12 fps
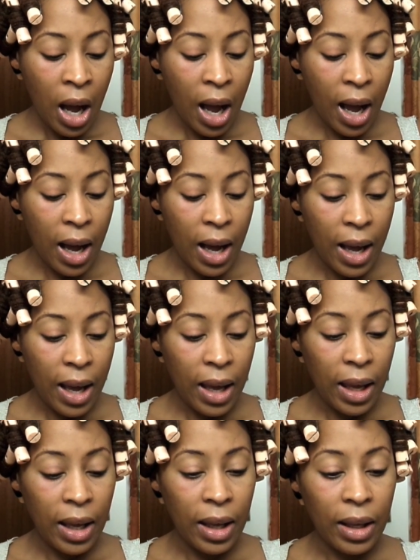
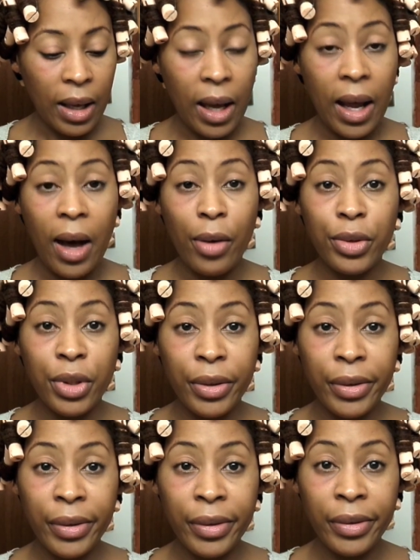I got out
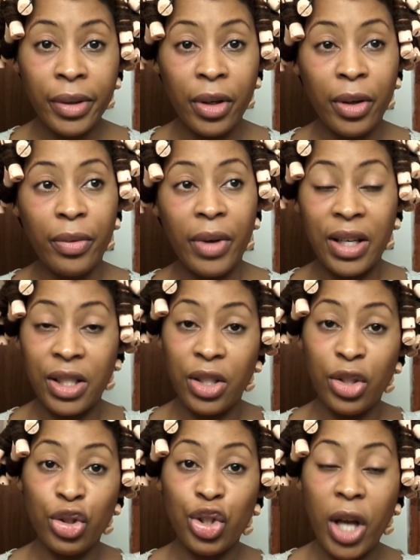of, I did
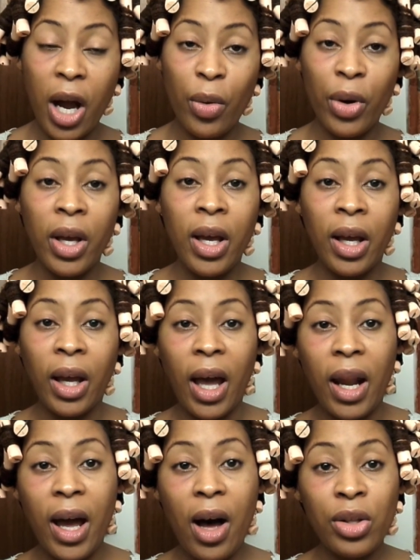it in the shower,
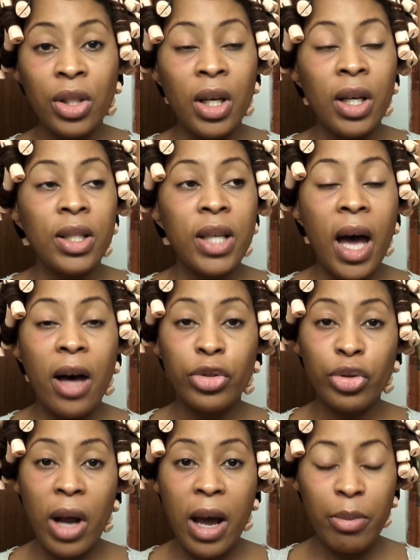got out, towel
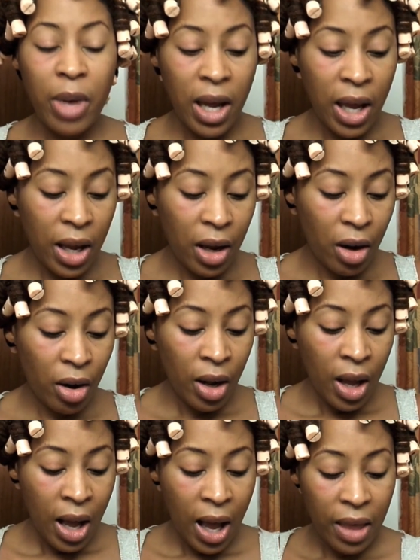dried my hair.
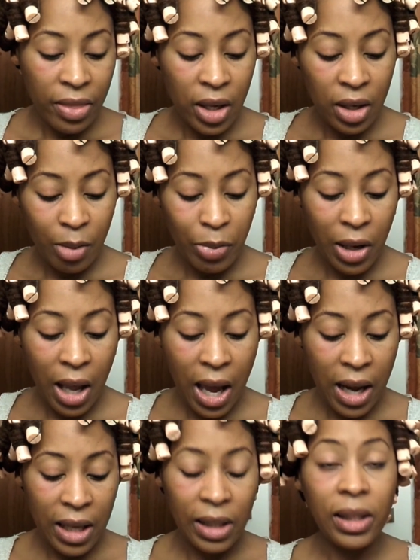I then
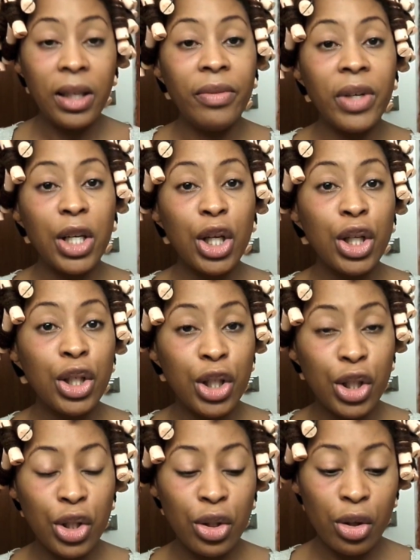applied a leave-in
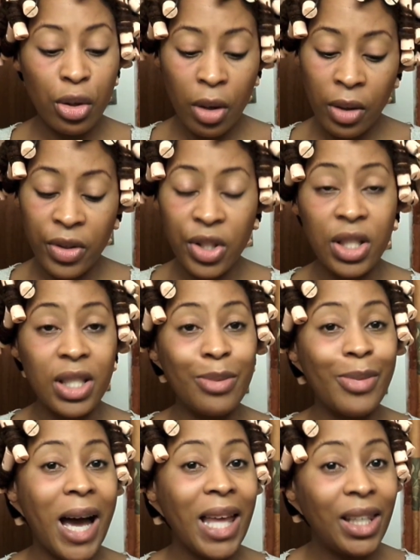conditioner. This is
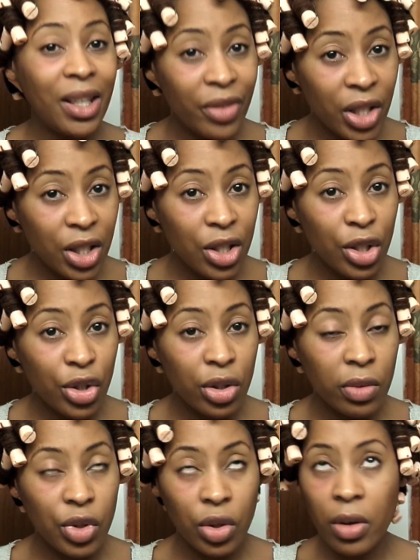my leave-in
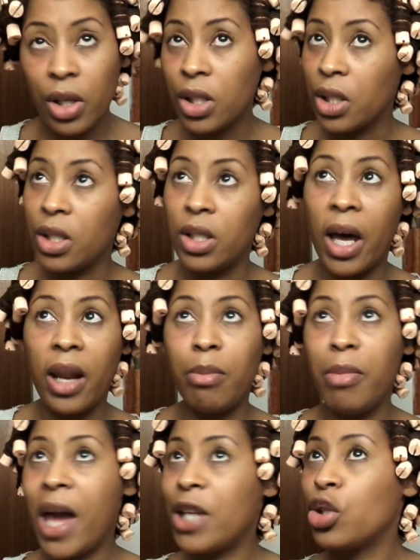conditioner of choice. It is not a
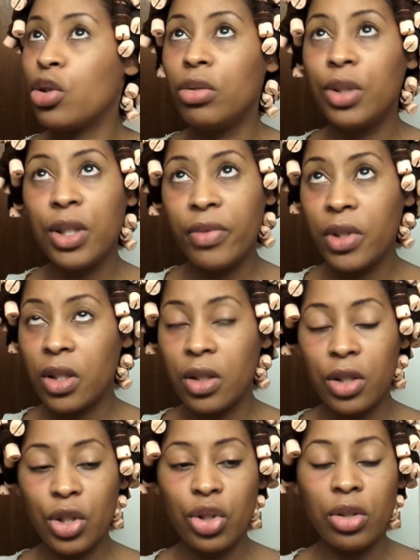magical leave-in
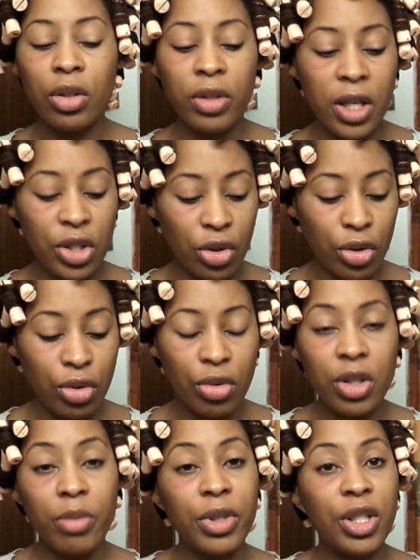conditioner that is going to do something